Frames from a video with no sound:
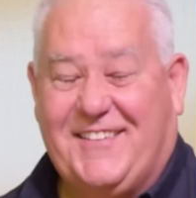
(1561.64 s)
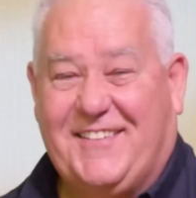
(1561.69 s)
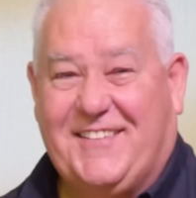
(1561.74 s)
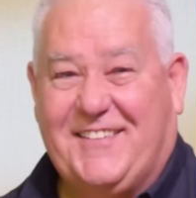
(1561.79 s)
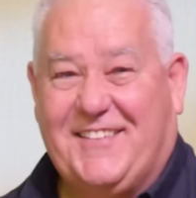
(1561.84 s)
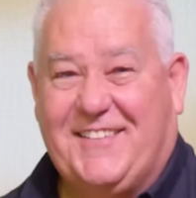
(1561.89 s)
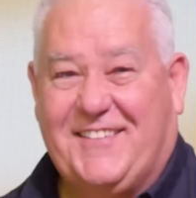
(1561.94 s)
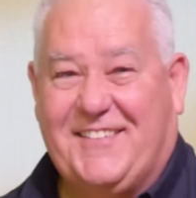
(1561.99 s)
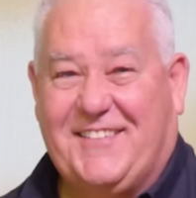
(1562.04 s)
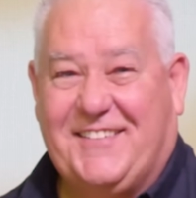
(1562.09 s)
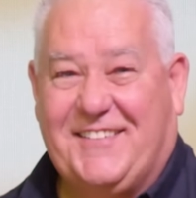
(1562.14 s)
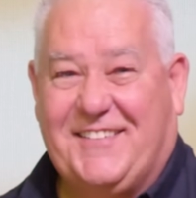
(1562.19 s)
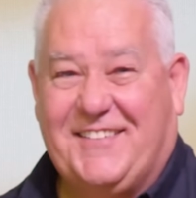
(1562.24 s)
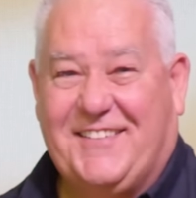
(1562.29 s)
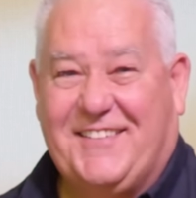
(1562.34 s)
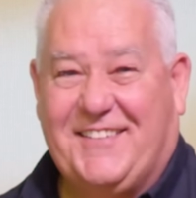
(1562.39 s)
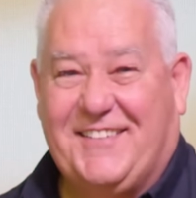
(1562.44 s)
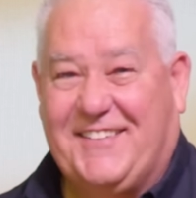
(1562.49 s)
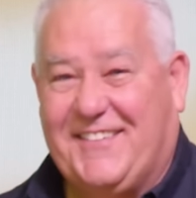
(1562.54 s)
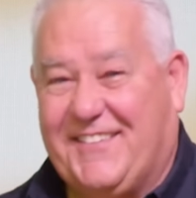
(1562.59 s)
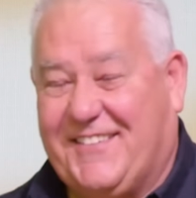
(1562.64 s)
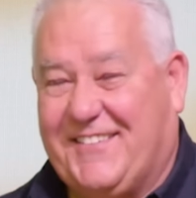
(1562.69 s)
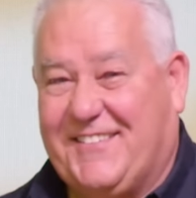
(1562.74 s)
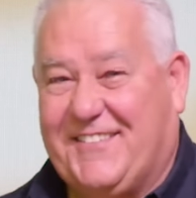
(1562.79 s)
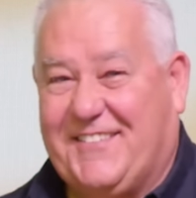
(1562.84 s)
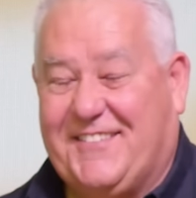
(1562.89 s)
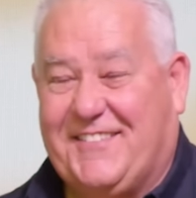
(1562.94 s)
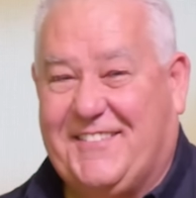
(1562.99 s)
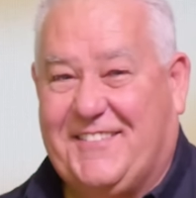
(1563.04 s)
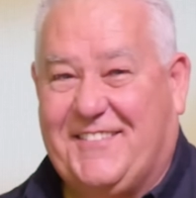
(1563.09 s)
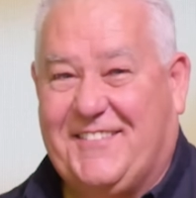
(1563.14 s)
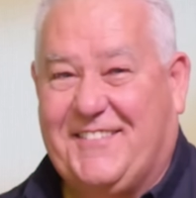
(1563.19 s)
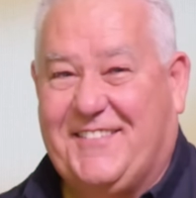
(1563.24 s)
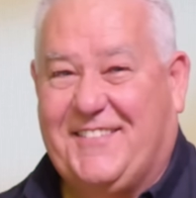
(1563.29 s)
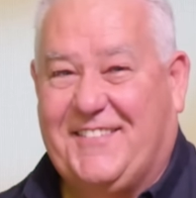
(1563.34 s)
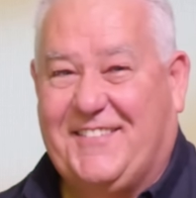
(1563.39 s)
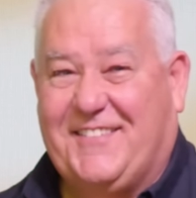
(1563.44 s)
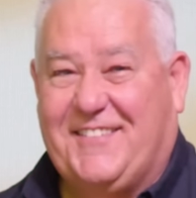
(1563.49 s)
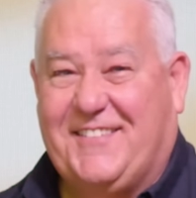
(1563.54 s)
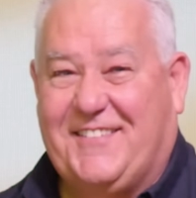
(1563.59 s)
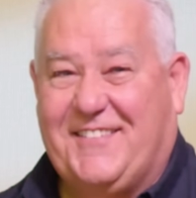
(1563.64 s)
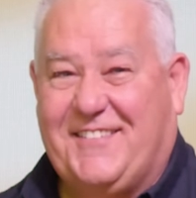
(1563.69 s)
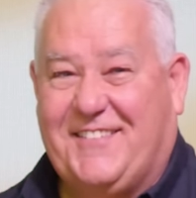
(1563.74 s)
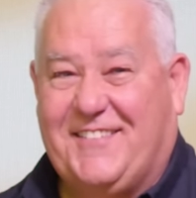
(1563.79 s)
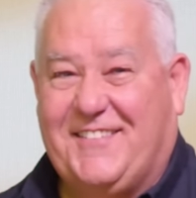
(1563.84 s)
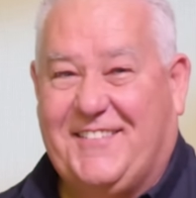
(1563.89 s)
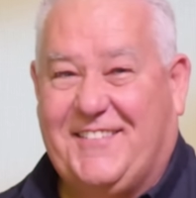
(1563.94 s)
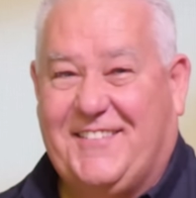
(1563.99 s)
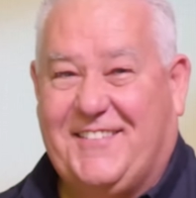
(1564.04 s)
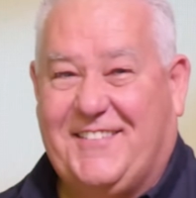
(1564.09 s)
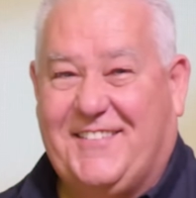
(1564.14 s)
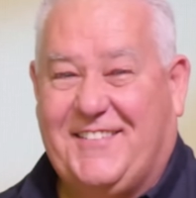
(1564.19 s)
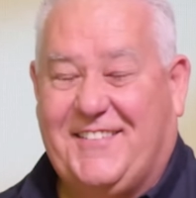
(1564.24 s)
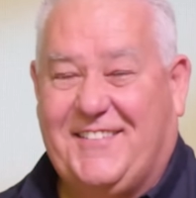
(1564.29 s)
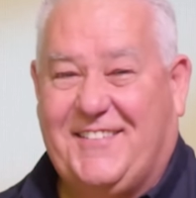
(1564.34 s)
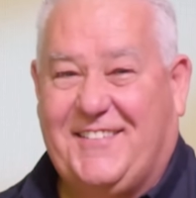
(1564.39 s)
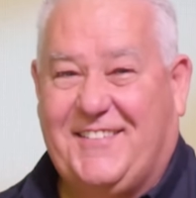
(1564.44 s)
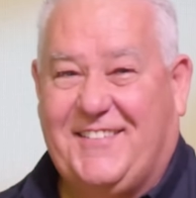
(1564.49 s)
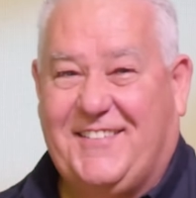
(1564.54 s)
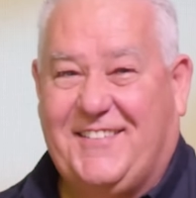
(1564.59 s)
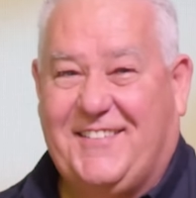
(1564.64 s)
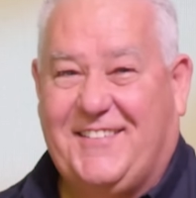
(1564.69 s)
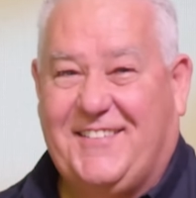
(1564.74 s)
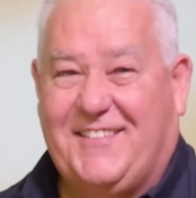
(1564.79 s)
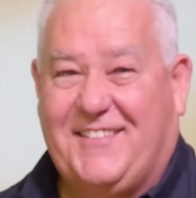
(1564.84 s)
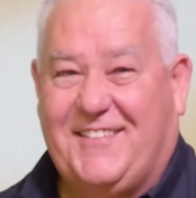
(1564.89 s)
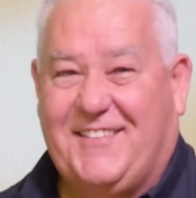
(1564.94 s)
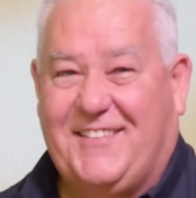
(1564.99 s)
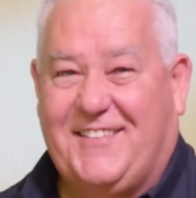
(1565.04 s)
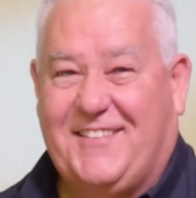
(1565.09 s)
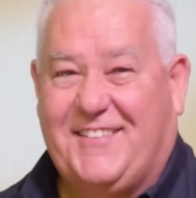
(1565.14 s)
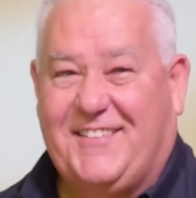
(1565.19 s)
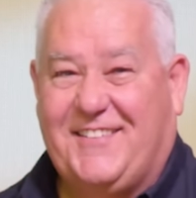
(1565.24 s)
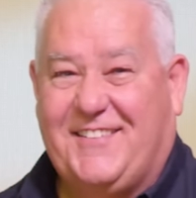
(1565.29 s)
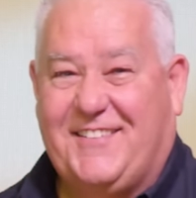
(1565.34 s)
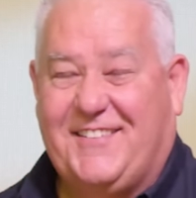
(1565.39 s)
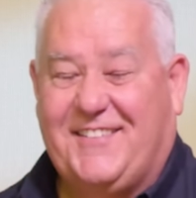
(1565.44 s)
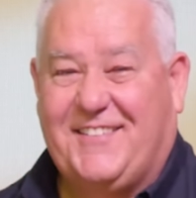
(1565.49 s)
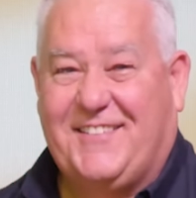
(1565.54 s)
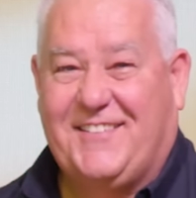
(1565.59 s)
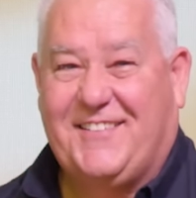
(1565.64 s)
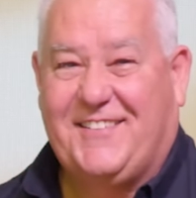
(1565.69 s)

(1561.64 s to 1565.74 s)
(not speaking)